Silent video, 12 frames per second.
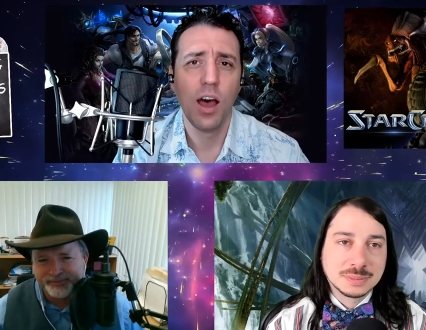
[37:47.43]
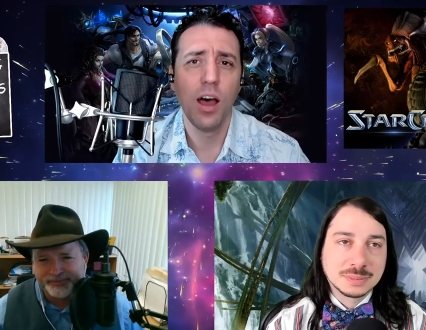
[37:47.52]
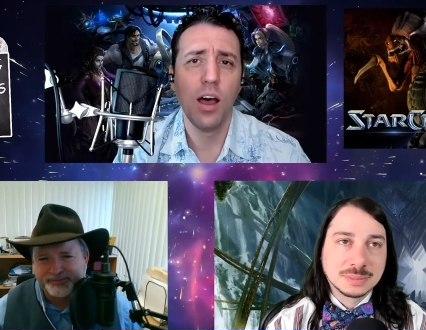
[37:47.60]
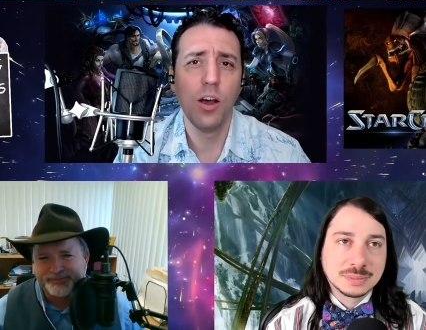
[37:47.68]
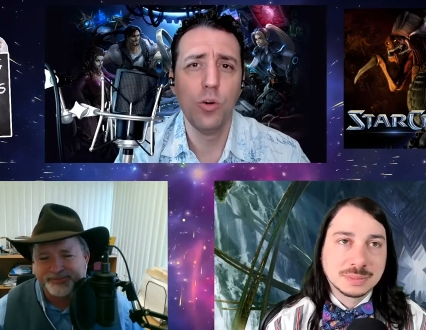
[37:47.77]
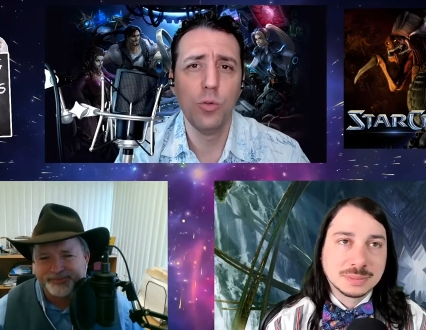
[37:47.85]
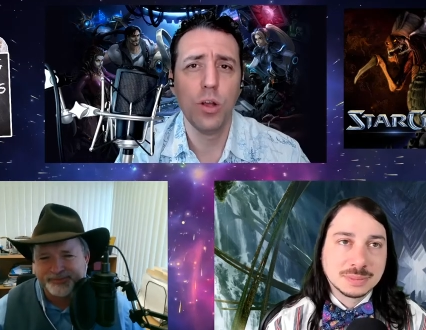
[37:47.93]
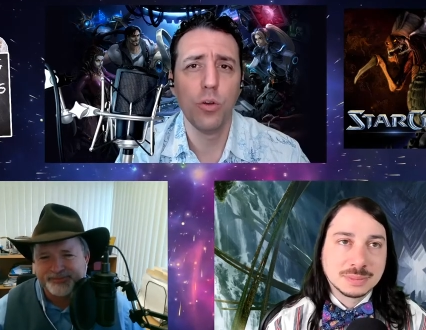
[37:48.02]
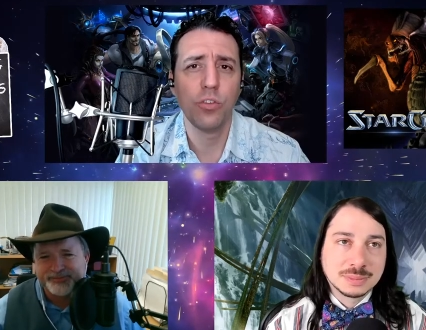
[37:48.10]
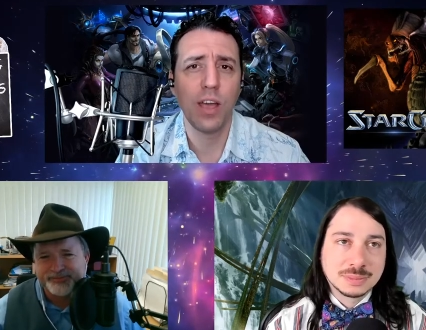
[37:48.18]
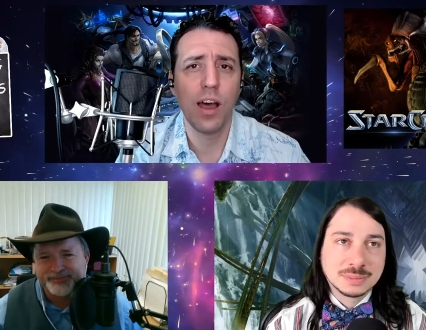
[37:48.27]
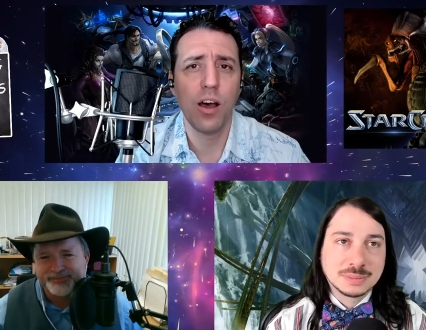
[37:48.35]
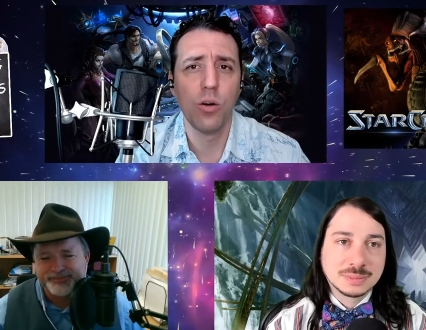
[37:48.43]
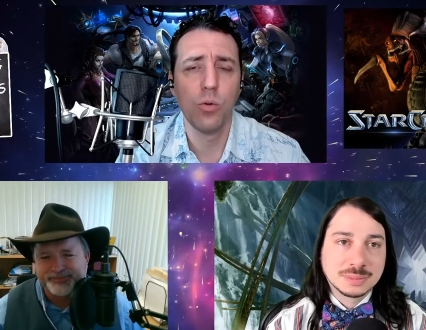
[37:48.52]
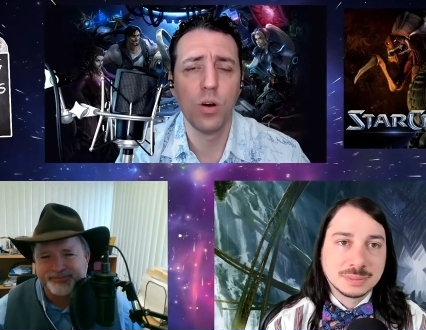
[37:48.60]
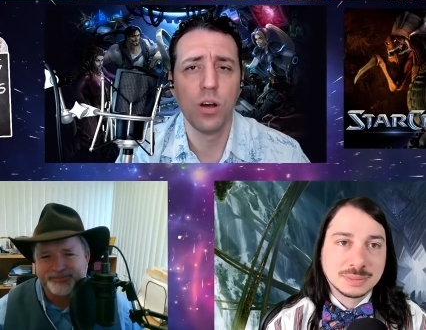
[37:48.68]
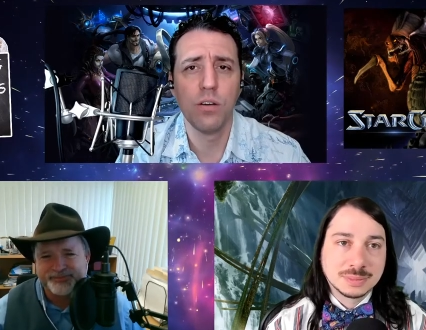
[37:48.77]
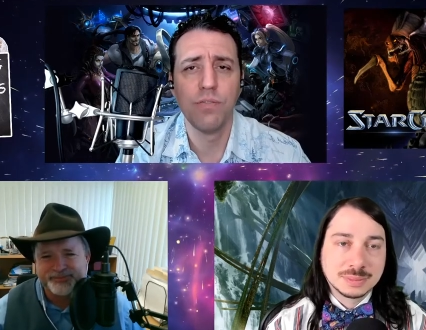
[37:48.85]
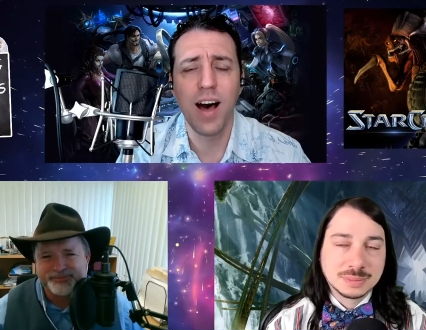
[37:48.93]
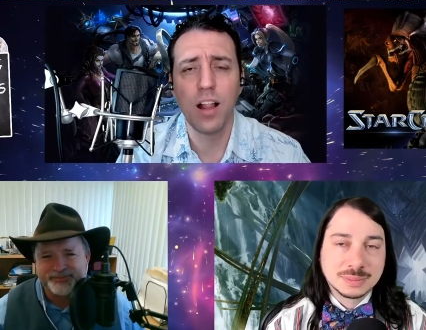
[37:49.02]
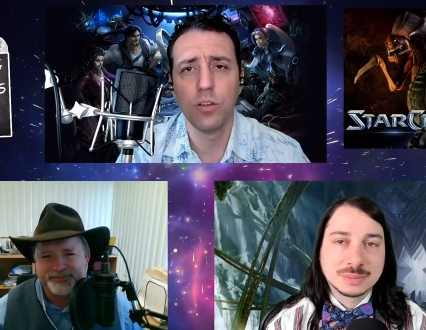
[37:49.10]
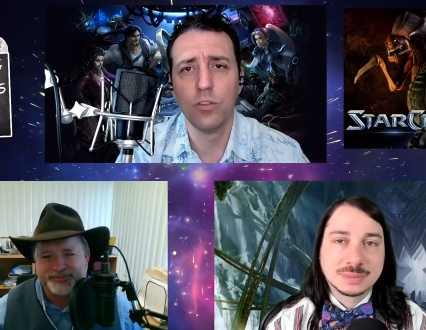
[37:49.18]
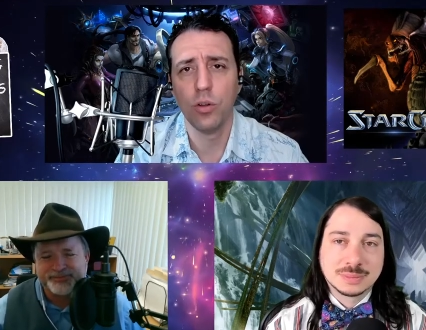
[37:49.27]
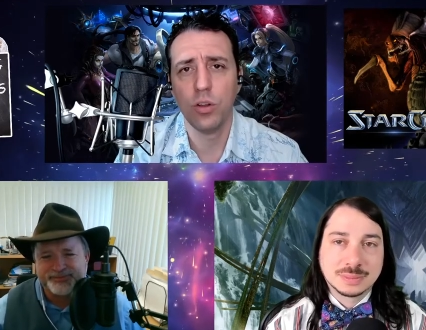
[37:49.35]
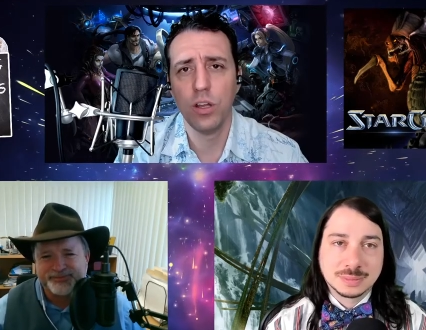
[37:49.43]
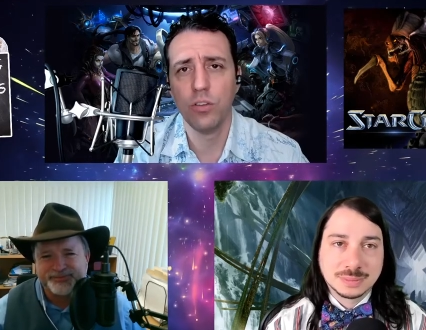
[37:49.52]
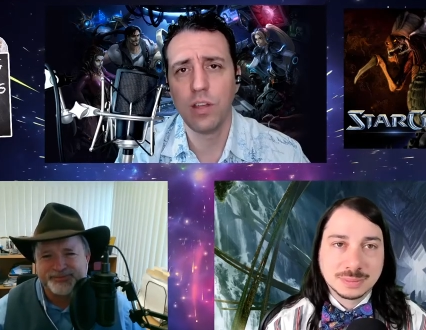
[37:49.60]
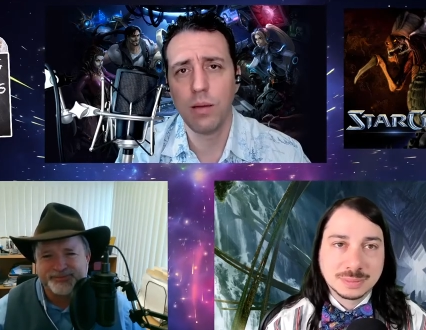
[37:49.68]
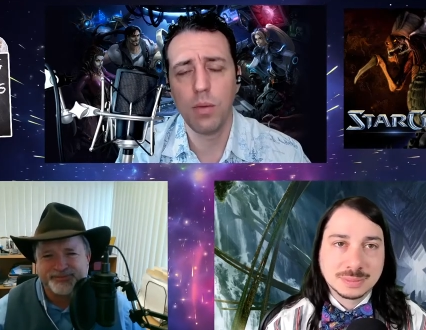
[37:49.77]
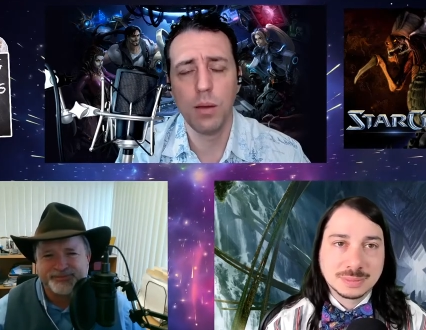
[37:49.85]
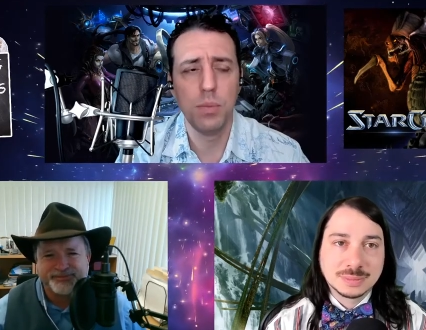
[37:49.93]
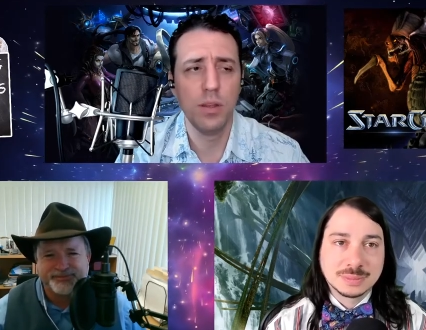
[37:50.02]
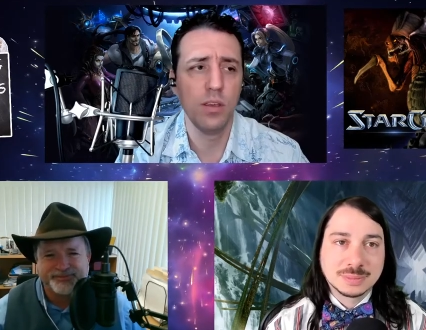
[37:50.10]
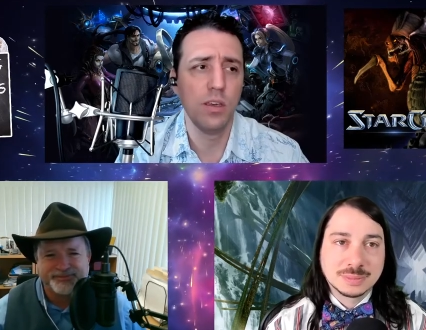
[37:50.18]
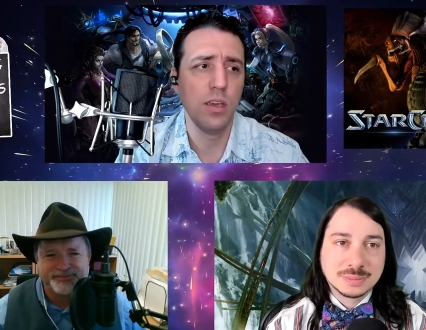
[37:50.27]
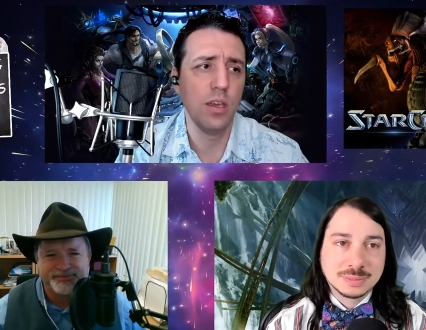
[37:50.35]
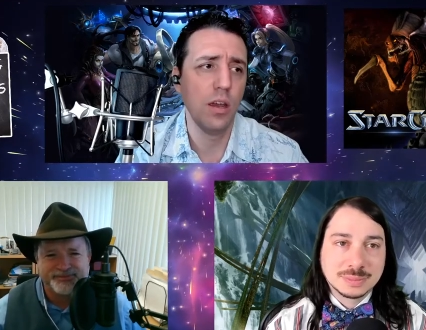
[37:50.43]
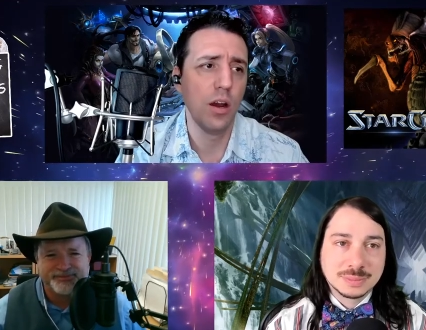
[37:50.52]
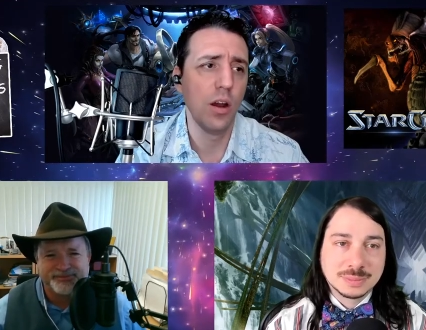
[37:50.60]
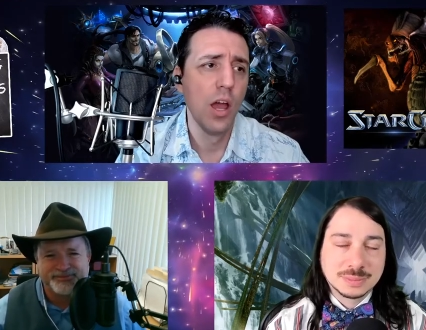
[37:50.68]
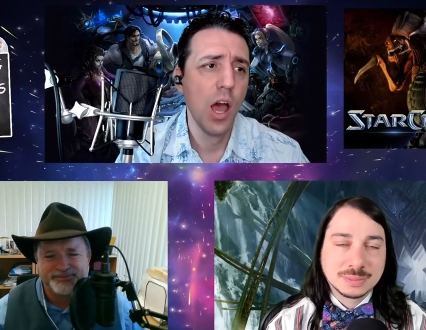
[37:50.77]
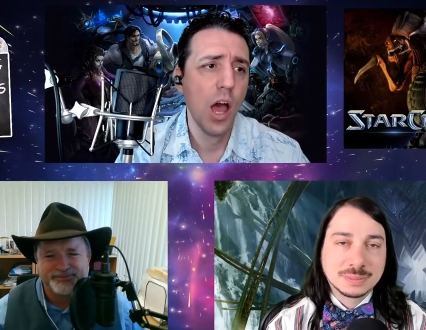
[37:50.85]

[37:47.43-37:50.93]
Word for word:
Speaker 1: Uh, who knows how uh, volatile it is? That might be the key here.